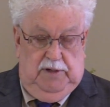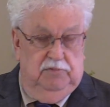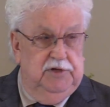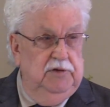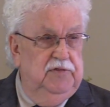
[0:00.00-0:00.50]

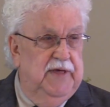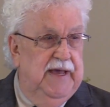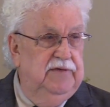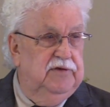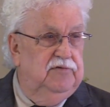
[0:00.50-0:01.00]
don't do
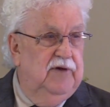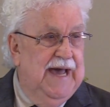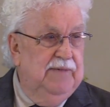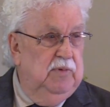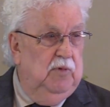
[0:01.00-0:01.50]
things that
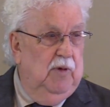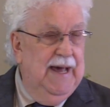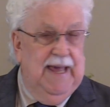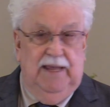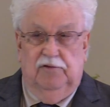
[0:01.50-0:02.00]
drive them
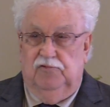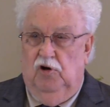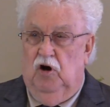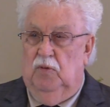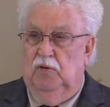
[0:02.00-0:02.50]
away or
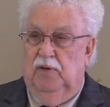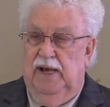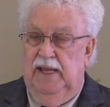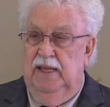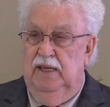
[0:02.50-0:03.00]
draw them
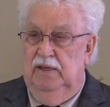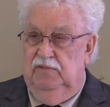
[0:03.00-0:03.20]
away.